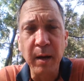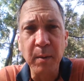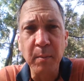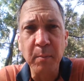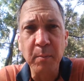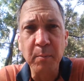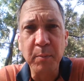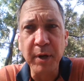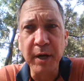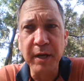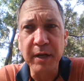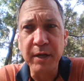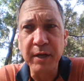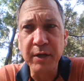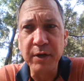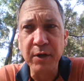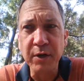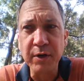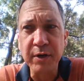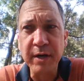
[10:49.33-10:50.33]
but
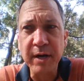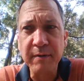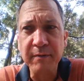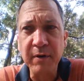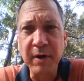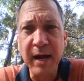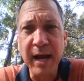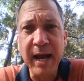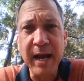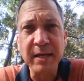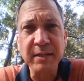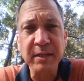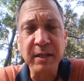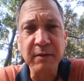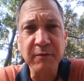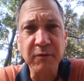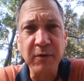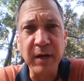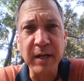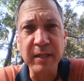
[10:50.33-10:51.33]
you're never asking
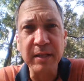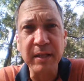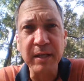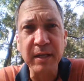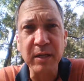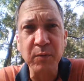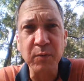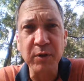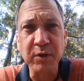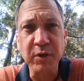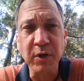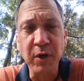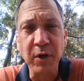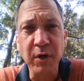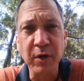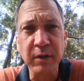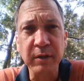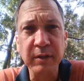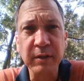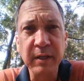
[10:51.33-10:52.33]
for anything in
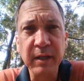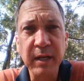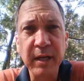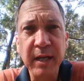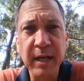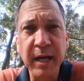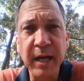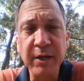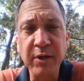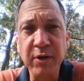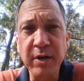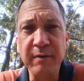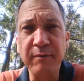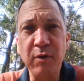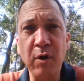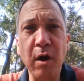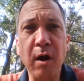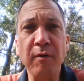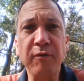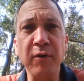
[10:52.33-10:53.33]
return, and you're never
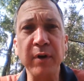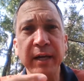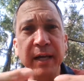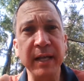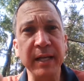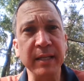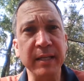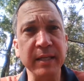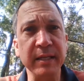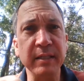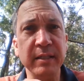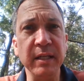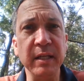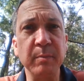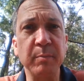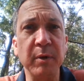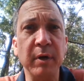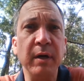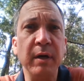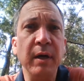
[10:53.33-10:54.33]
offering anything
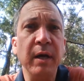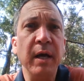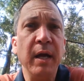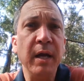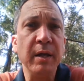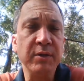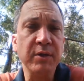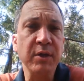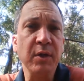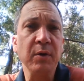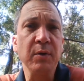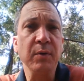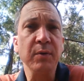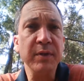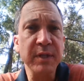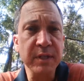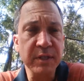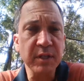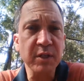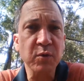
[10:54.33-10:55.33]
deeper. And so
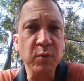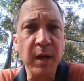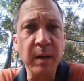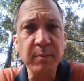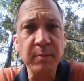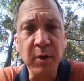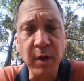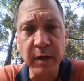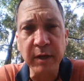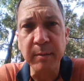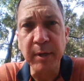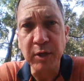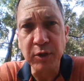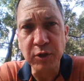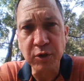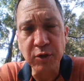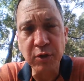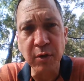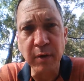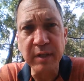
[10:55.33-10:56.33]
this is what I'm talking about,
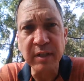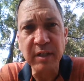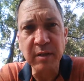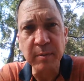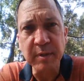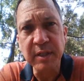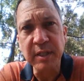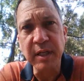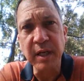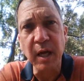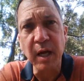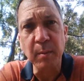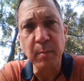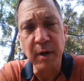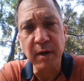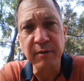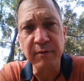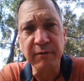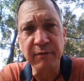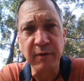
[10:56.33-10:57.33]
pseudo-intimacy
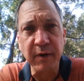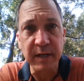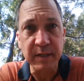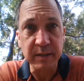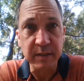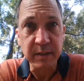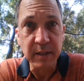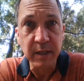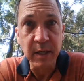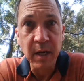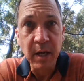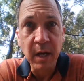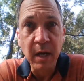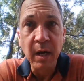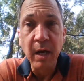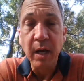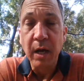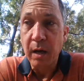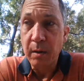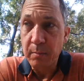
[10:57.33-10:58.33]
among friends.
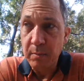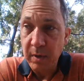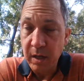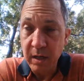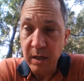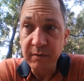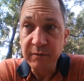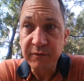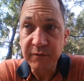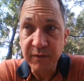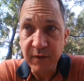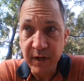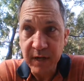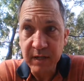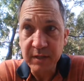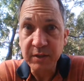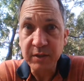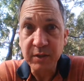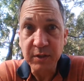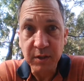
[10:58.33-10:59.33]
Among
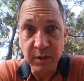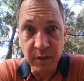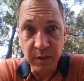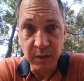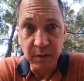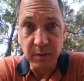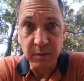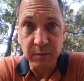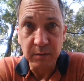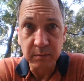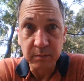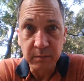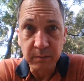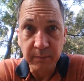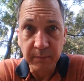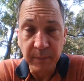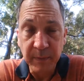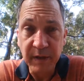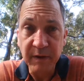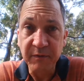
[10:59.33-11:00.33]
friends, too,
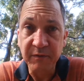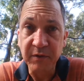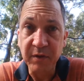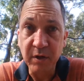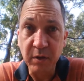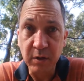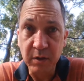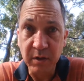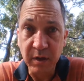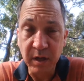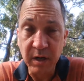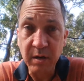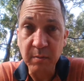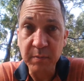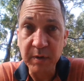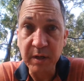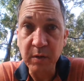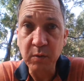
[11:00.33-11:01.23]
if they're going to be